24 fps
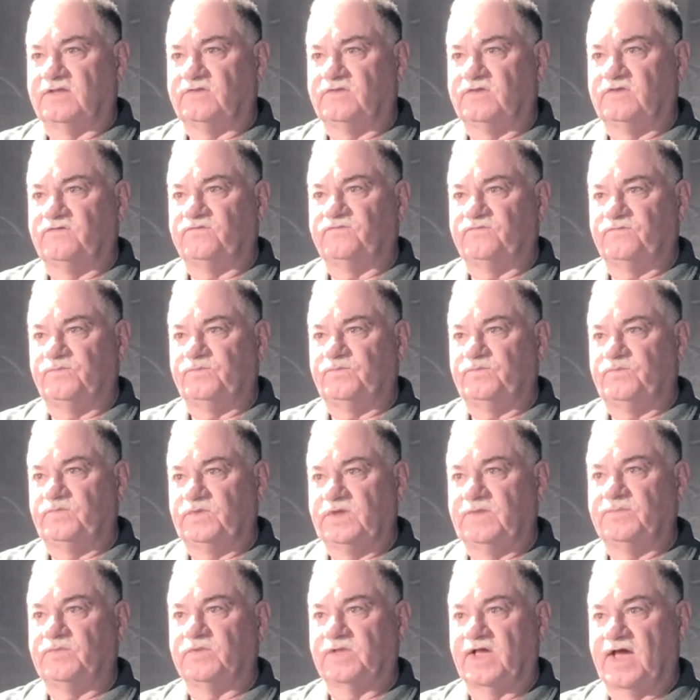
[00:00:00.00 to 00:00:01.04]
these
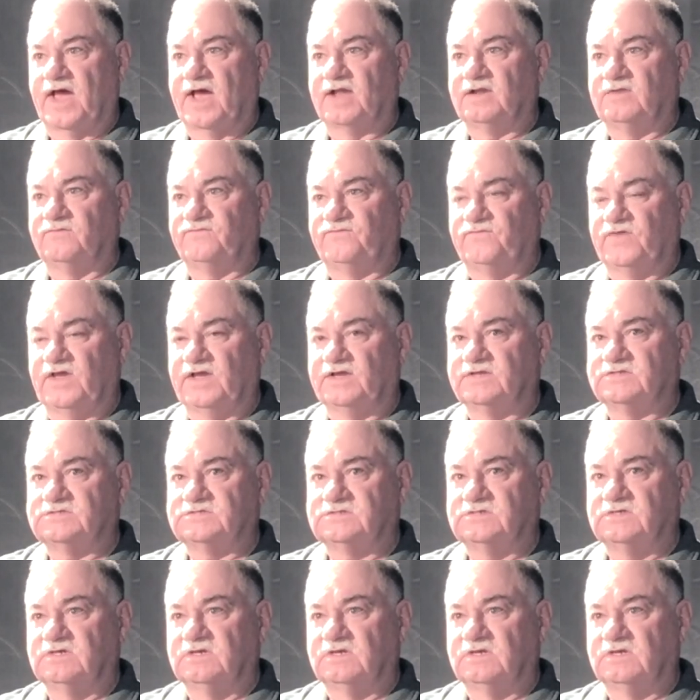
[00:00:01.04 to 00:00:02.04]
people had to face.